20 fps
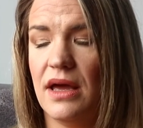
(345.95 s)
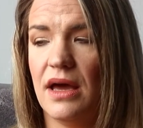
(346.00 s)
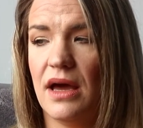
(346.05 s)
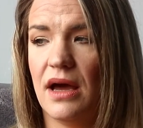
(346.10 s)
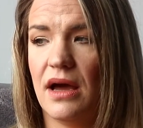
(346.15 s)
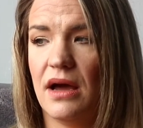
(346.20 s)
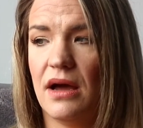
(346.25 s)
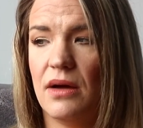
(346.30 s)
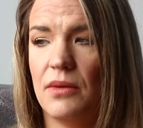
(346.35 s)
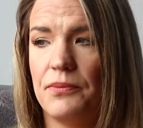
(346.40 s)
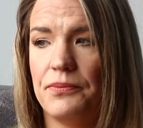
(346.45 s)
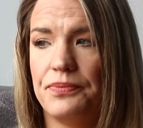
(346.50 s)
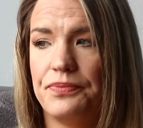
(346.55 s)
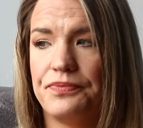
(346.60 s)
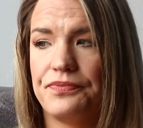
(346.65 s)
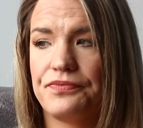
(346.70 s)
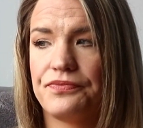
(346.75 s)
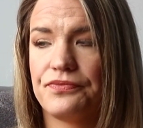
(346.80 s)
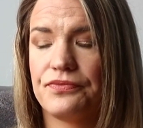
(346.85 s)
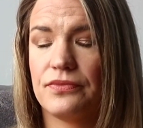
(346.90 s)

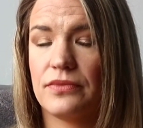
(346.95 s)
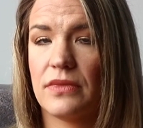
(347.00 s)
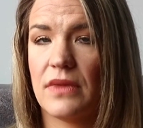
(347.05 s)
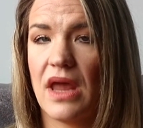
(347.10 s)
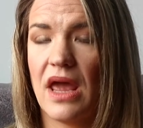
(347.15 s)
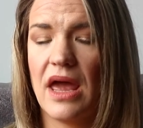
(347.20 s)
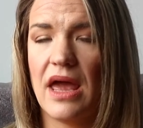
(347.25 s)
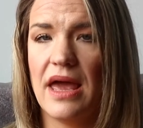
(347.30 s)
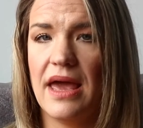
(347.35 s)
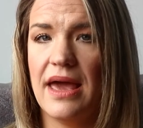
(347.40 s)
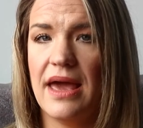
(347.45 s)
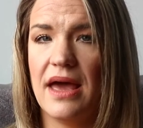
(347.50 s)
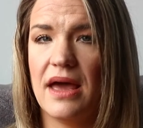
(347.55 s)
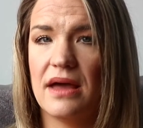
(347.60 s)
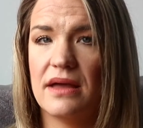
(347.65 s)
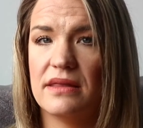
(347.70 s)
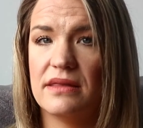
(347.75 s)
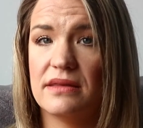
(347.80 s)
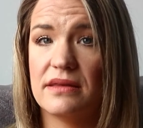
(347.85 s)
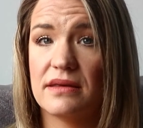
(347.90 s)

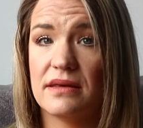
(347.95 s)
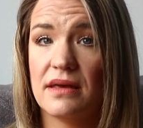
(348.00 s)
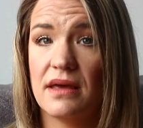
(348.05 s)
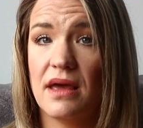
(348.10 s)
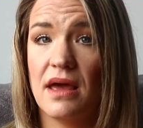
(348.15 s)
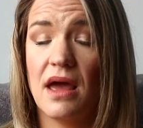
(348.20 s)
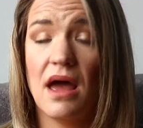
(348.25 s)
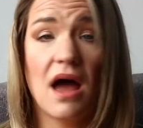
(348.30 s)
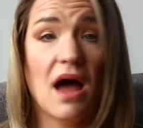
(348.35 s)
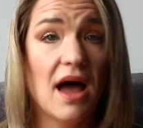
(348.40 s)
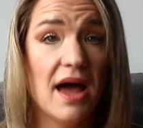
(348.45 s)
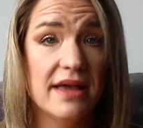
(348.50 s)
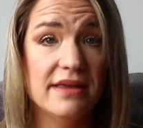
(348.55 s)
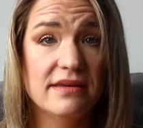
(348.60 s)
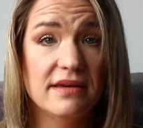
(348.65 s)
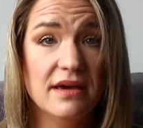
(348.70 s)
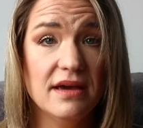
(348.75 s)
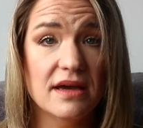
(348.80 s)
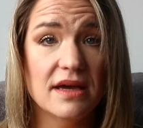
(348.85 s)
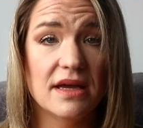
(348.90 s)
And I
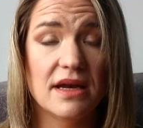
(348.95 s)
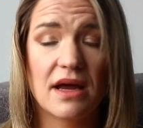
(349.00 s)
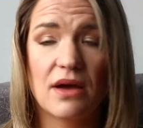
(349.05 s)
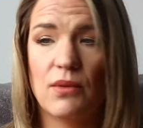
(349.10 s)
did.